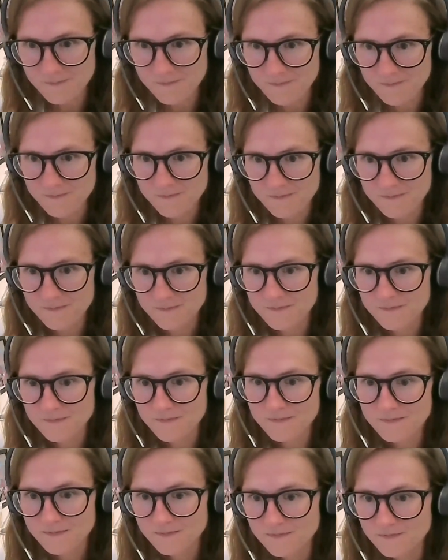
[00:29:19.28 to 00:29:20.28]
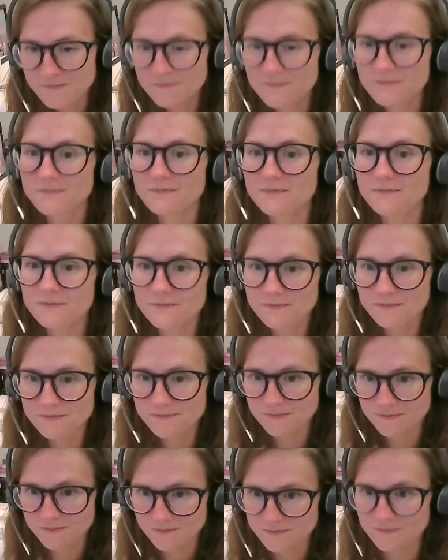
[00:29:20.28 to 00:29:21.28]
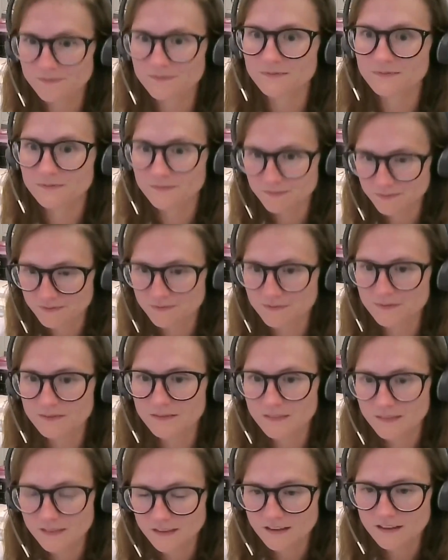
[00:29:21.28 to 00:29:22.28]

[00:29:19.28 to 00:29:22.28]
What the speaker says: Oh, sure, absolutely. Yeah, you can do whatever